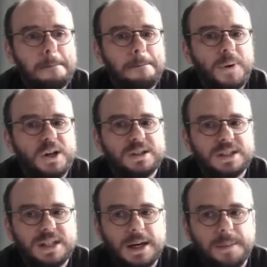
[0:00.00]

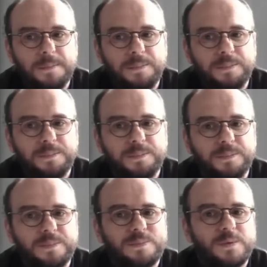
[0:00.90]
But I
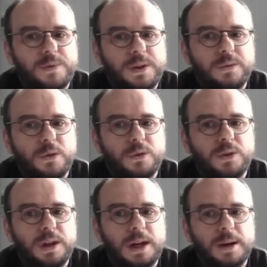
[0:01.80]

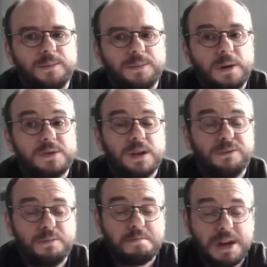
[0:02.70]
would say
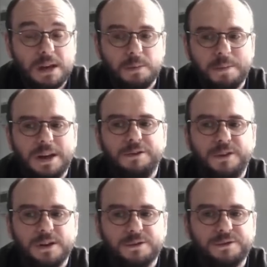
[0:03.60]
for me, the
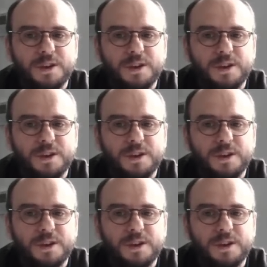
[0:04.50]
benefit of